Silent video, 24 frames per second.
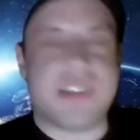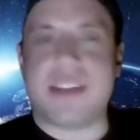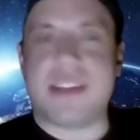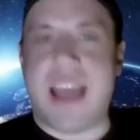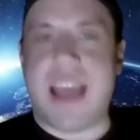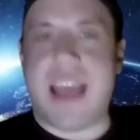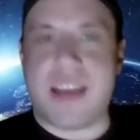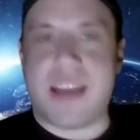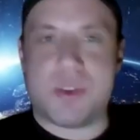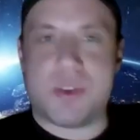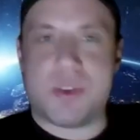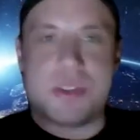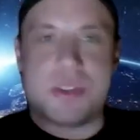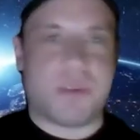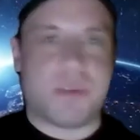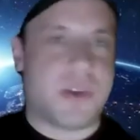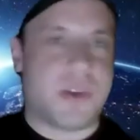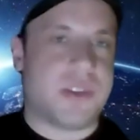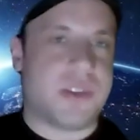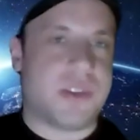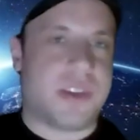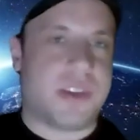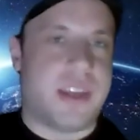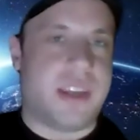an actress
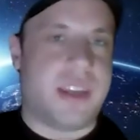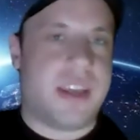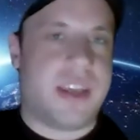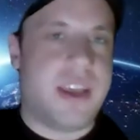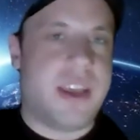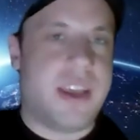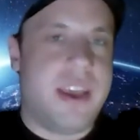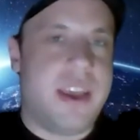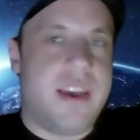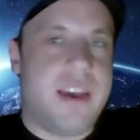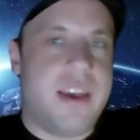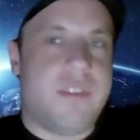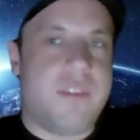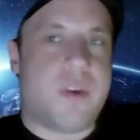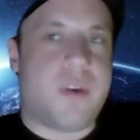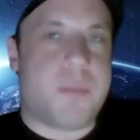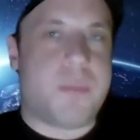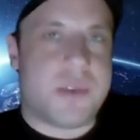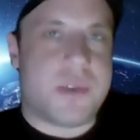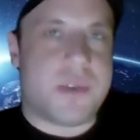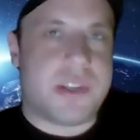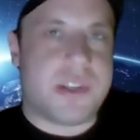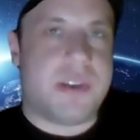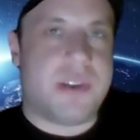originally from
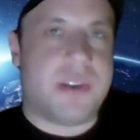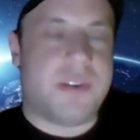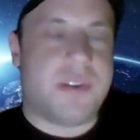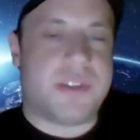Brazil,